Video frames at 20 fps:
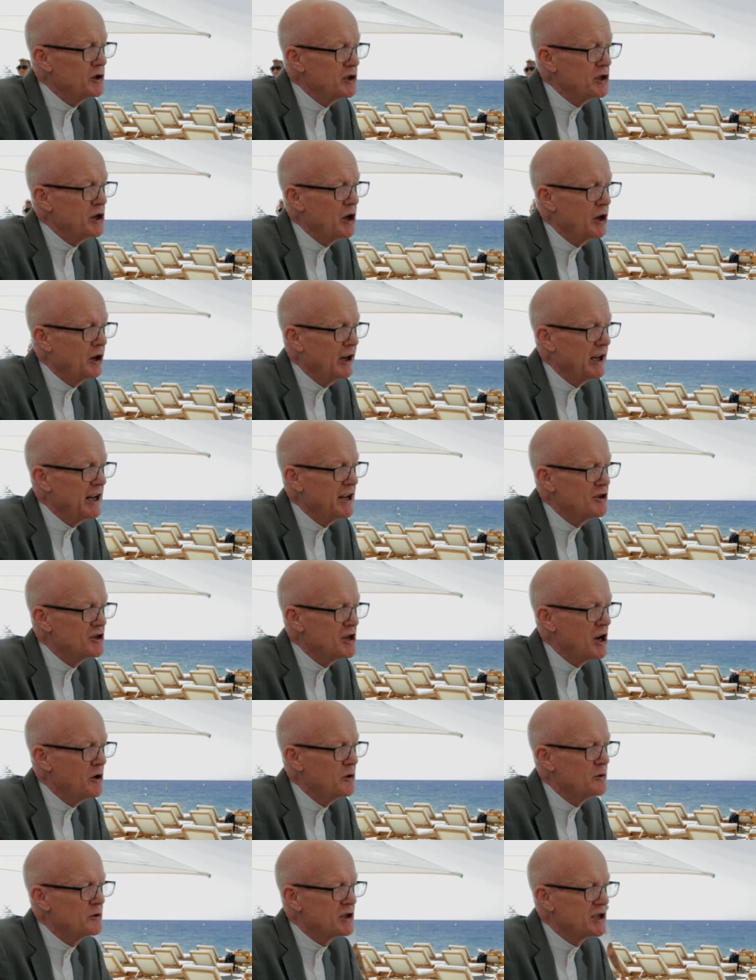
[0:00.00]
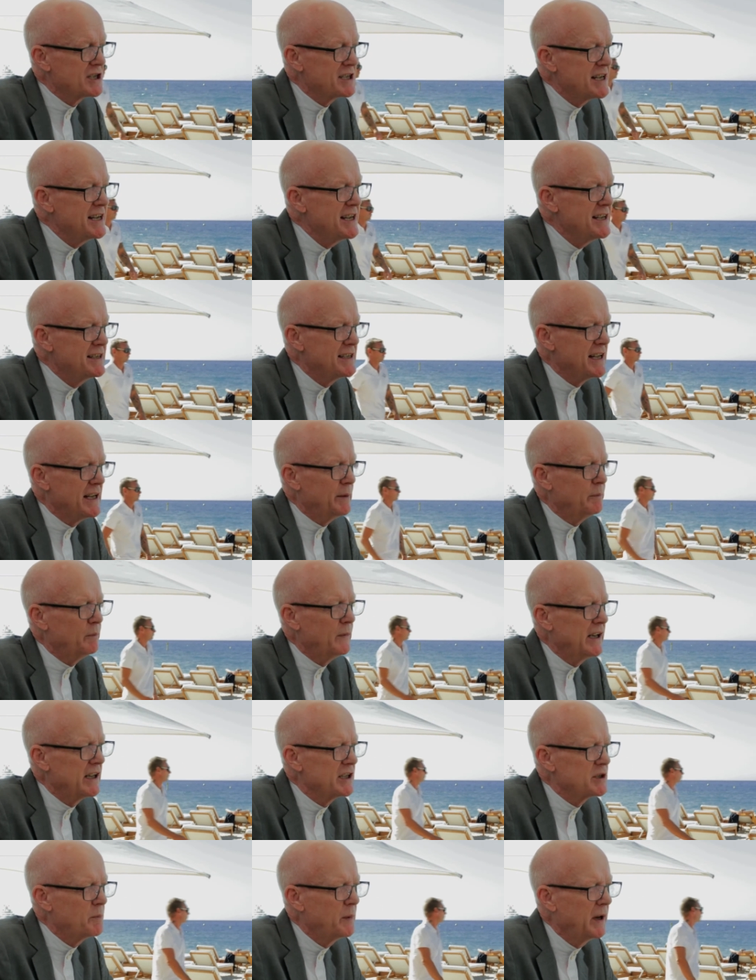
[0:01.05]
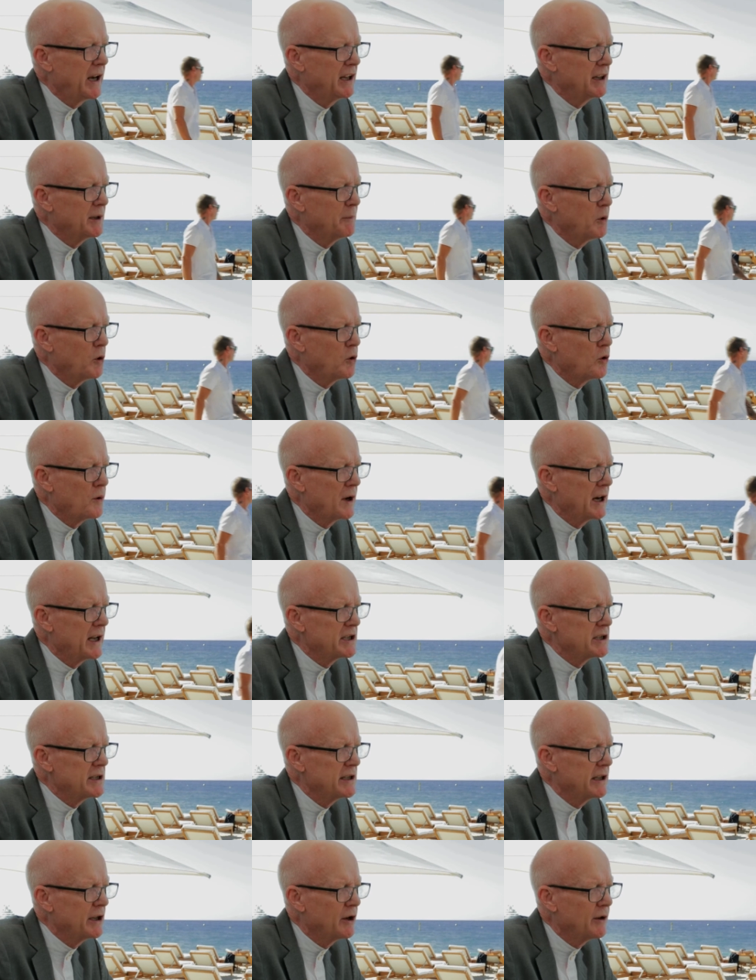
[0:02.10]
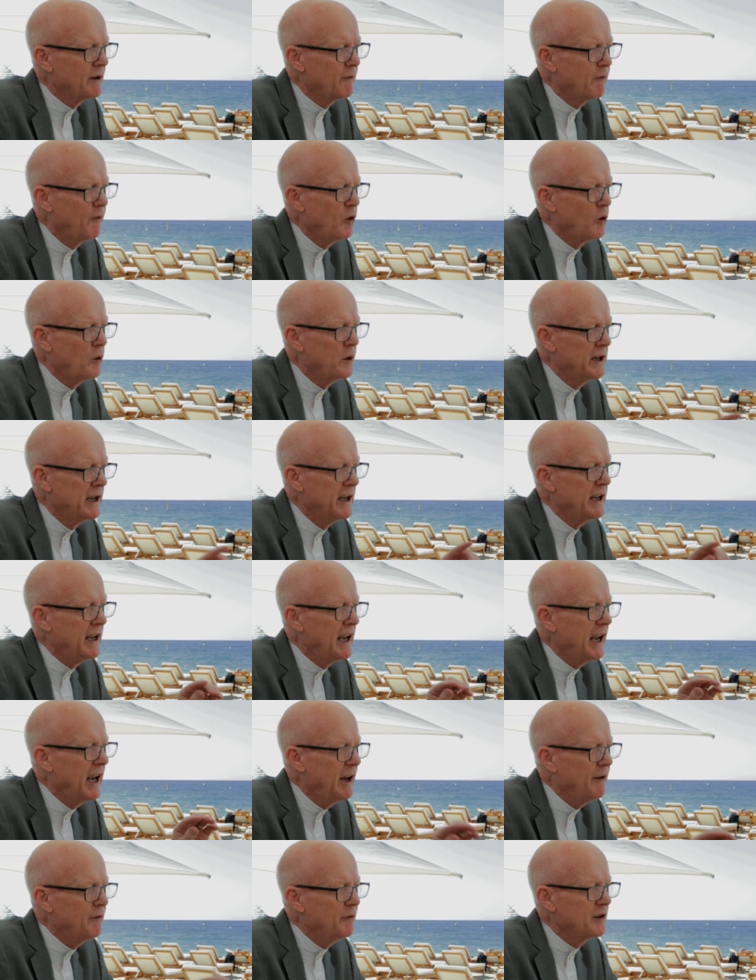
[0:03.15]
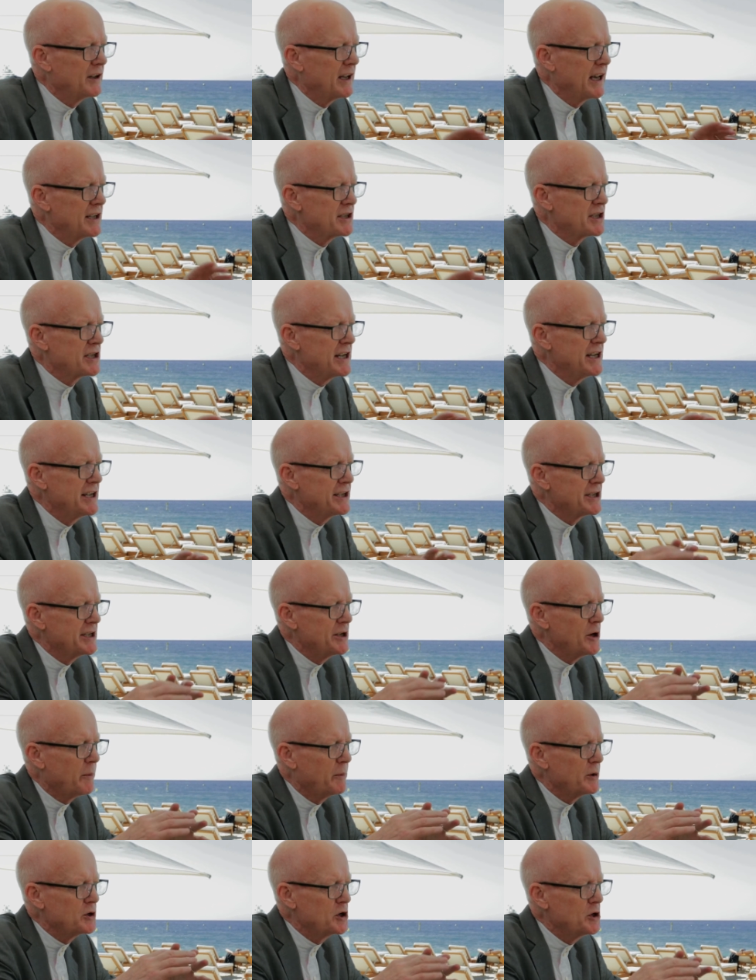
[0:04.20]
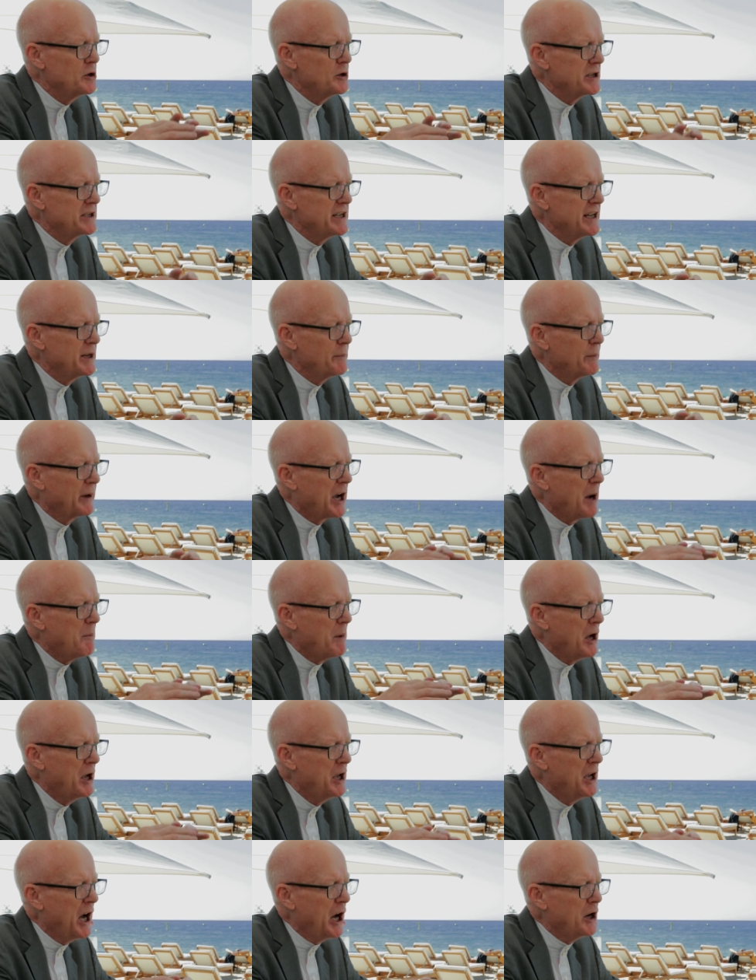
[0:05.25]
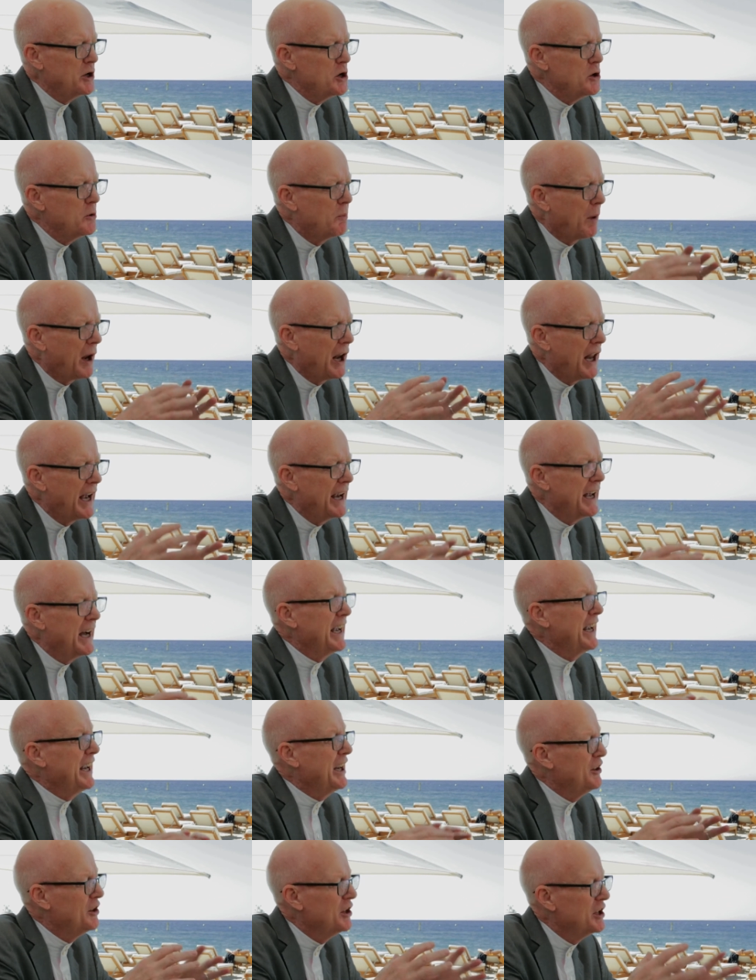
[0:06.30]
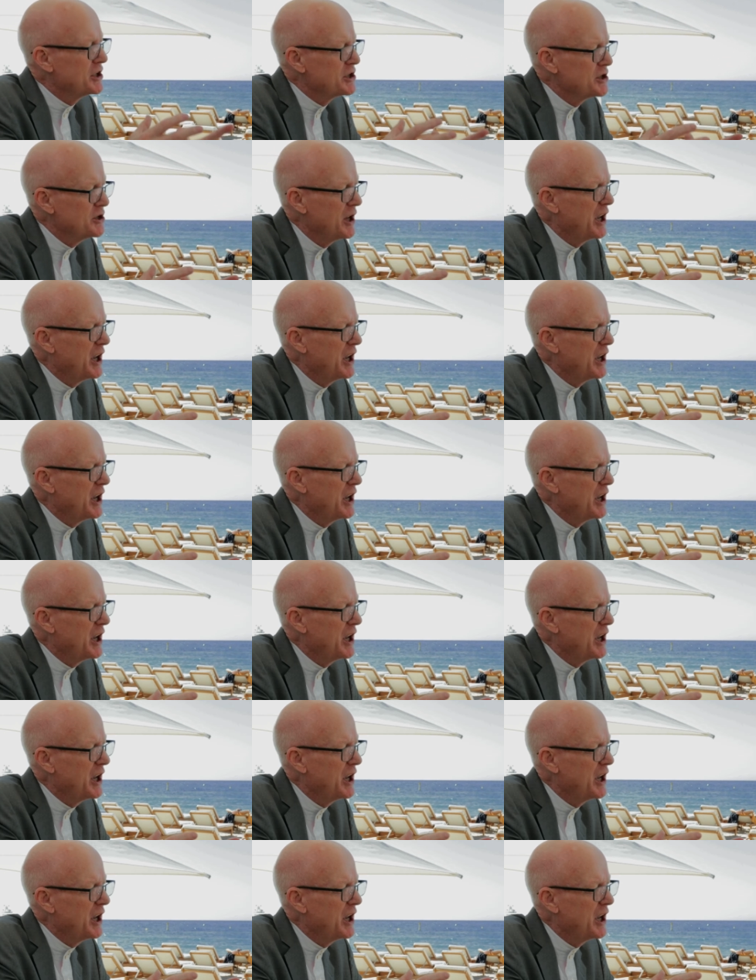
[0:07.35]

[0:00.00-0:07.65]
certainly don't see them as being the poor relation going forward if they seize the opportunity to become a new player in this